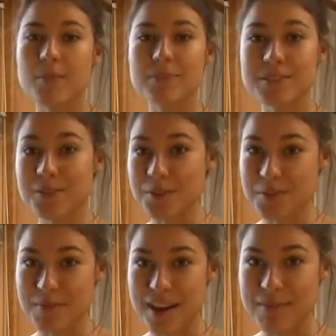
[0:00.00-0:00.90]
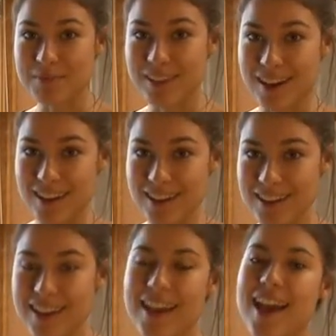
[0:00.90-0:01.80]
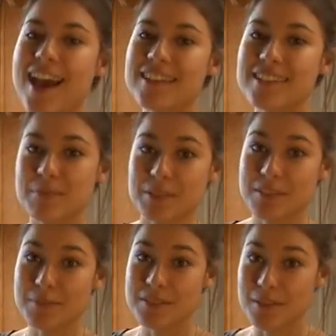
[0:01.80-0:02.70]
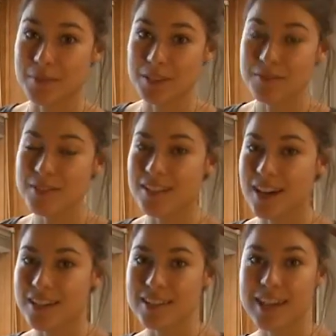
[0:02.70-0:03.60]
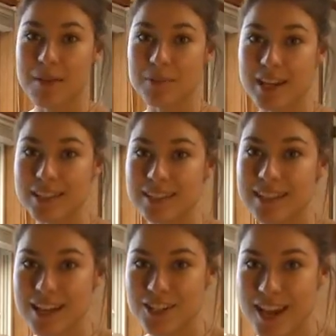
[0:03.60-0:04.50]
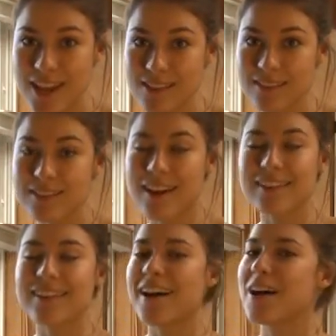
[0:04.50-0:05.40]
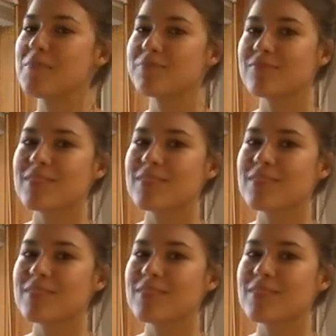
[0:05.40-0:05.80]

please go to my blog at www.gabriela-s.com